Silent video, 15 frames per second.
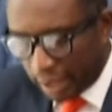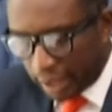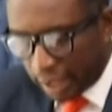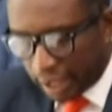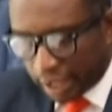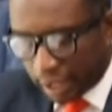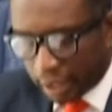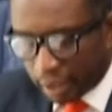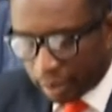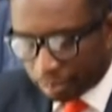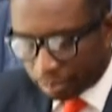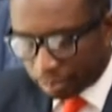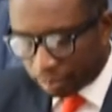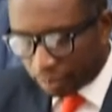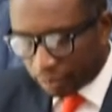
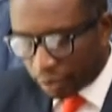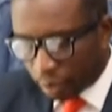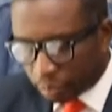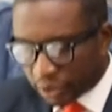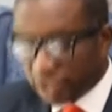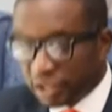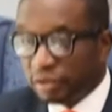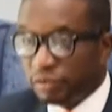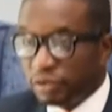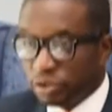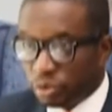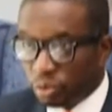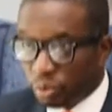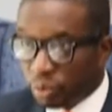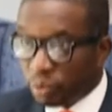Um, objective
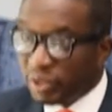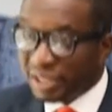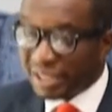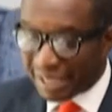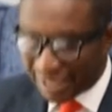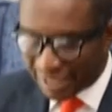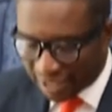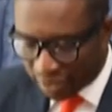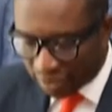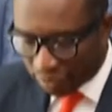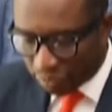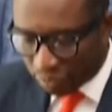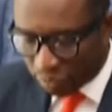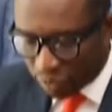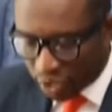is to create an
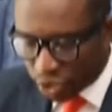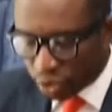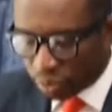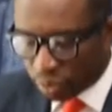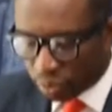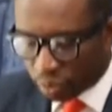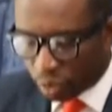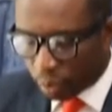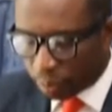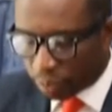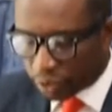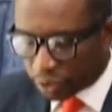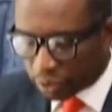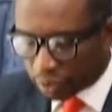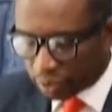inter-regional
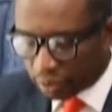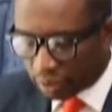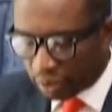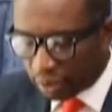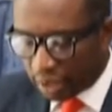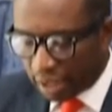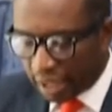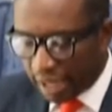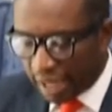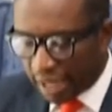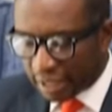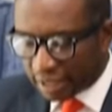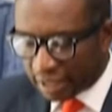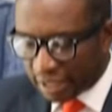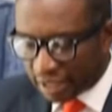cooperation
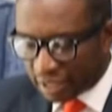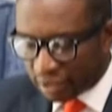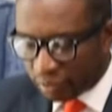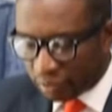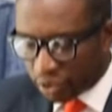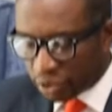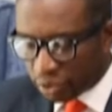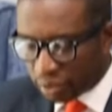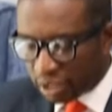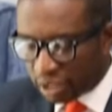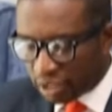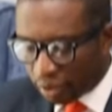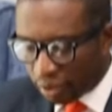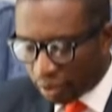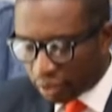and integration
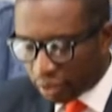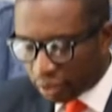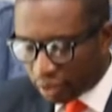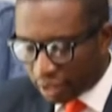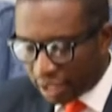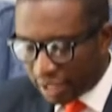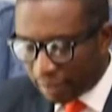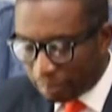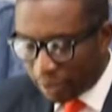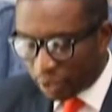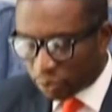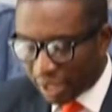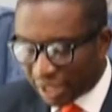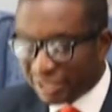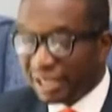in other in a bid
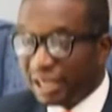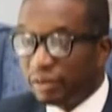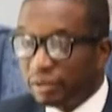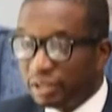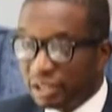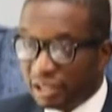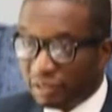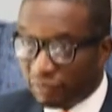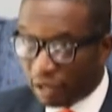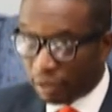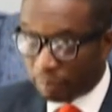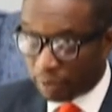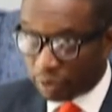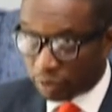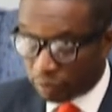to accelerate the
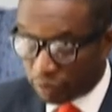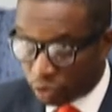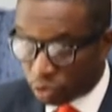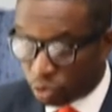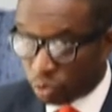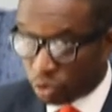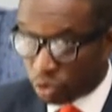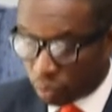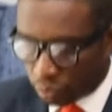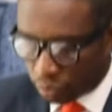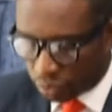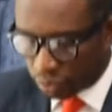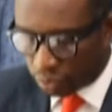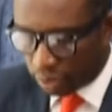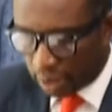development of these two
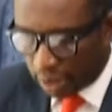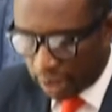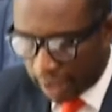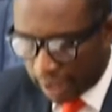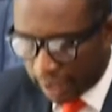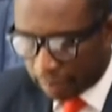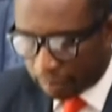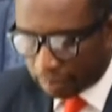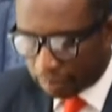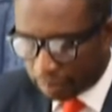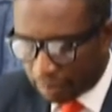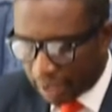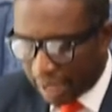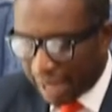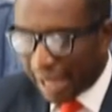zones. Um,
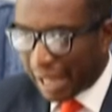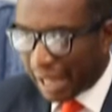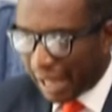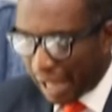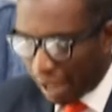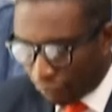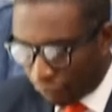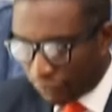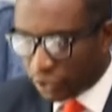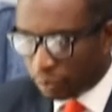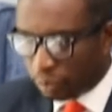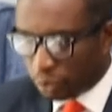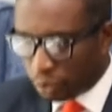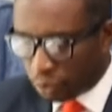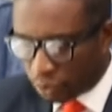how
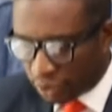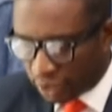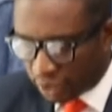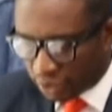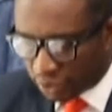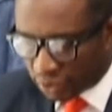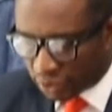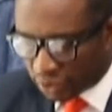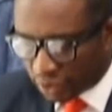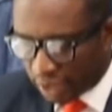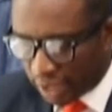feasible do you think this is?